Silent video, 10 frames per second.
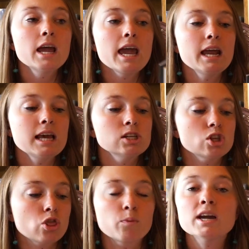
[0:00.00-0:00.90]
It is
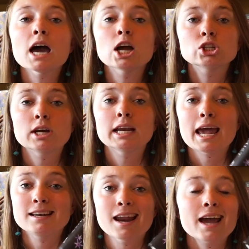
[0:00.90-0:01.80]

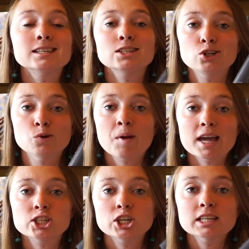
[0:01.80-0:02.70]
392
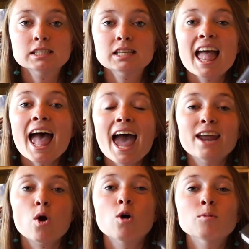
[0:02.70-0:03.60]
pages
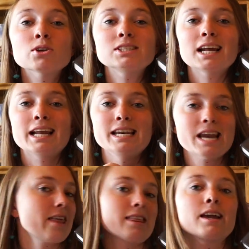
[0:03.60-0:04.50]
and almost
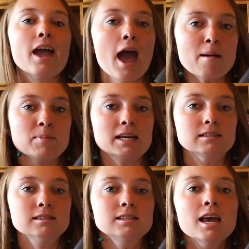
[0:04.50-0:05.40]
nothing
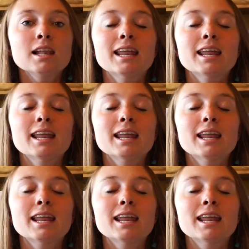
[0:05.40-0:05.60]
happens.